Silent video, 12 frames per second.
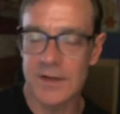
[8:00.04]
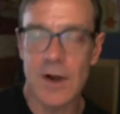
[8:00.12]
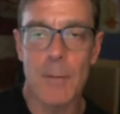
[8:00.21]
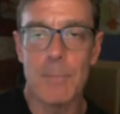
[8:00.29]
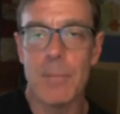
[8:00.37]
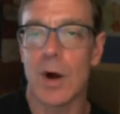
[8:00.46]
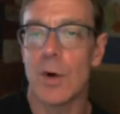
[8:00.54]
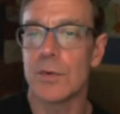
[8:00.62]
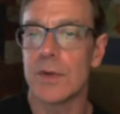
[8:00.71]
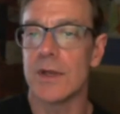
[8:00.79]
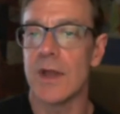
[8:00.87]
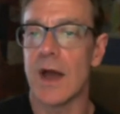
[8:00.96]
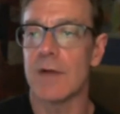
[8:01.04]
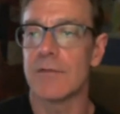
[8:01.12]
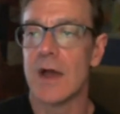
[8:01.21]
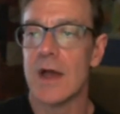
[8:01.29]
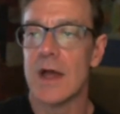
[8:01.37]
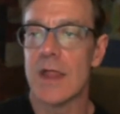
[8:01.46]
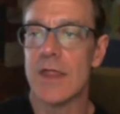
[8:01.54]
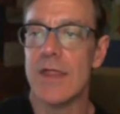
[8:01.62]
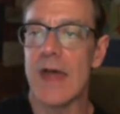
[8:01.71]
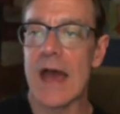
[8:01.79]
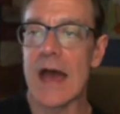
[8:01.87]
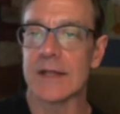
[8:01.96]
are potent enough
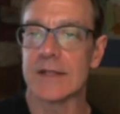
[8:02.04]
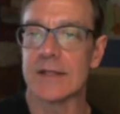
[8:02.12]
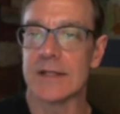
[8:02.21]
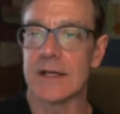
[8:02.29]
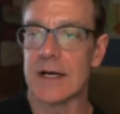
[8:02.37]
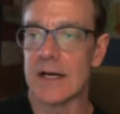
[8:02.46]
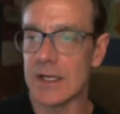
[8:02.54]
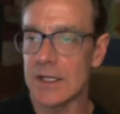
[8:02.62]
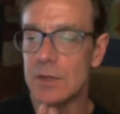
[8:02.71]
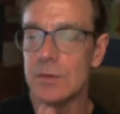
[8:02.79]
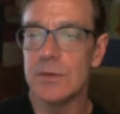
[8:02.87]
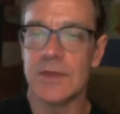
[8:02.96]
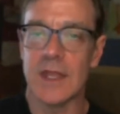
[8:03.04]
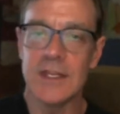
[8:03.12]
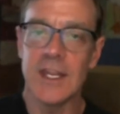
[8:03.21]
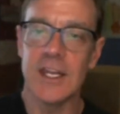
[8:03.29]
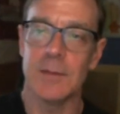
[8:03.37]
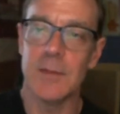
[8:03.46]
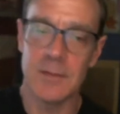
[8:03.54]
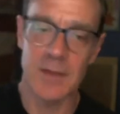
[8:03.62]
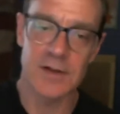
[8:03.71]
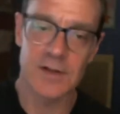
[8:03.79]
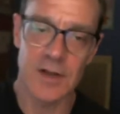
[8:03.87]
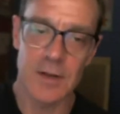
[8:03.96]
that they need to be
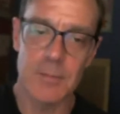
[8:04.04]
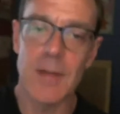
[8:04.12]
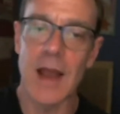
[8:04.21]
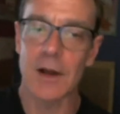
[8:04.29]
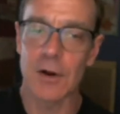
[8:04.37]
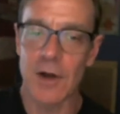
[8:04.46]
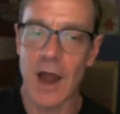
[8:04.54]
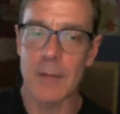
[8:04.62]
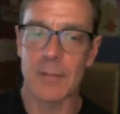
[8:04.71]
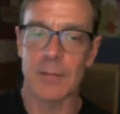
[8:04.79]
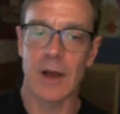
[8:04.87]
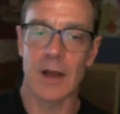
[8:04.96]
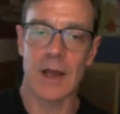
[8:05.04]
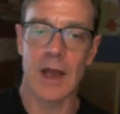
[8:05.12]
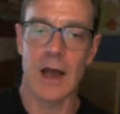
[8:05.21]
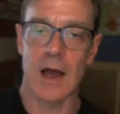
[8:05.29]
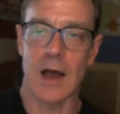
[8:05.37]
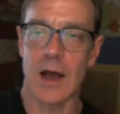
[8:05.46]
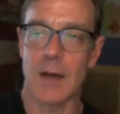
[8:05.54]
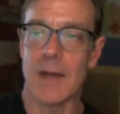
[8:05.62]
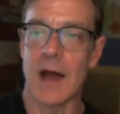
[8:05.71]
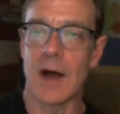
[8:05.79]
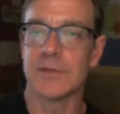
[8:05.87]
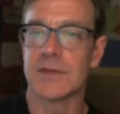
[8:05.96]
measured in microgram
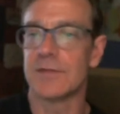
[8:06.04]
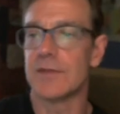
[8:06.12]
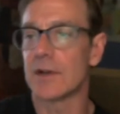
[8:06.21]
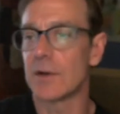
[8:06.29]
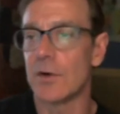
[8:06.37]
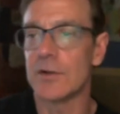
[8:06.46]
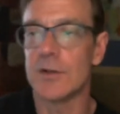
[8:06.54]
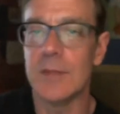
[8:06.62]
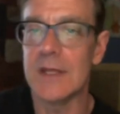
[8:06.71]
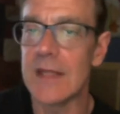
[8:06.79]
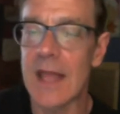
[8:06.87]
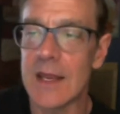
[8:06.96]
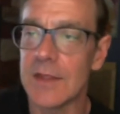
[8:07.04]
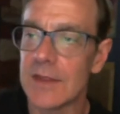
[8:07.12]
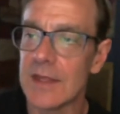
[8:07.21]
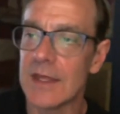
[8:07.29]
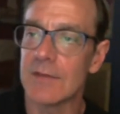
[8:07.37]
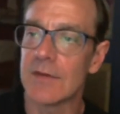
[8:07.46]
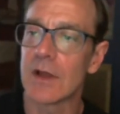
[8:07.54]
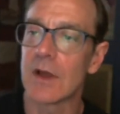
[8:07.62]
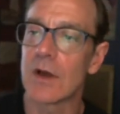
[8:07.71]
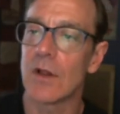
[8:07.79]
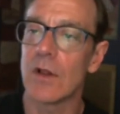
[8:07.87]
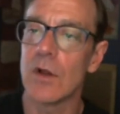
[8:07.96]
amounts if they're going to be anything even
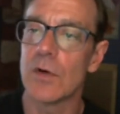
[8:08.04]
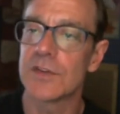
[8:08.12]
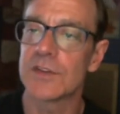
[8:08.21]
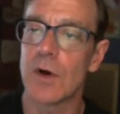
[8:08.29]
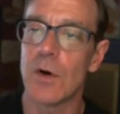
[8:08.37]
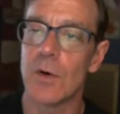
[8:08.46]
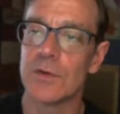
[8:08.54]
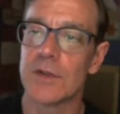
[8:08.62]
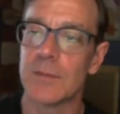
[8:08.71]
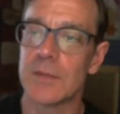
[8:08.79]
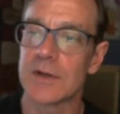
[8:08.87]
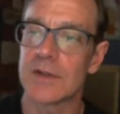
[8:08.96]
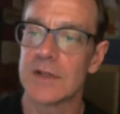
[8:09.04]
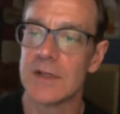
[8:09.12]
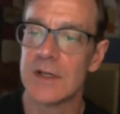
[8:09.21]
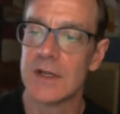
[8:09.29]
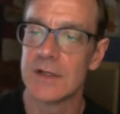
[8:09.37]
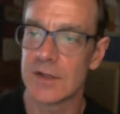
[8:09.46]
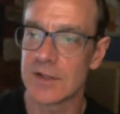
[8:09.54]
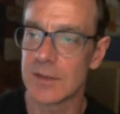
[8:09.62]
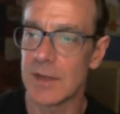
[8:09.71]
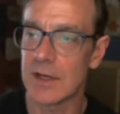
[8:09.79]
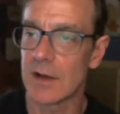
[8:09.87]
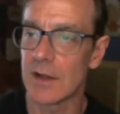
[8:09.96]
close to whole numbers, just to
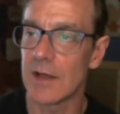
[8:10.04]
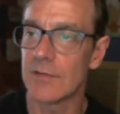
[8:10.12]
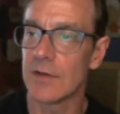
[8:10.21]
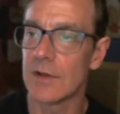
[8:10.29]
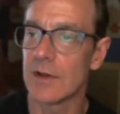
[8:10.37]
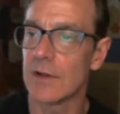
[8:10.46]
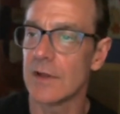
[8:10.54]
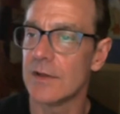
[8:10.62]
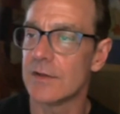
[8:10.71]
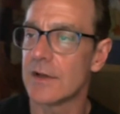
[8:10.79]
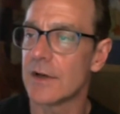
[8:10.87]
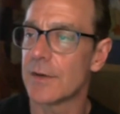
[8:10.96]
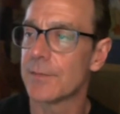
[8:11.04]
make your life a little easier.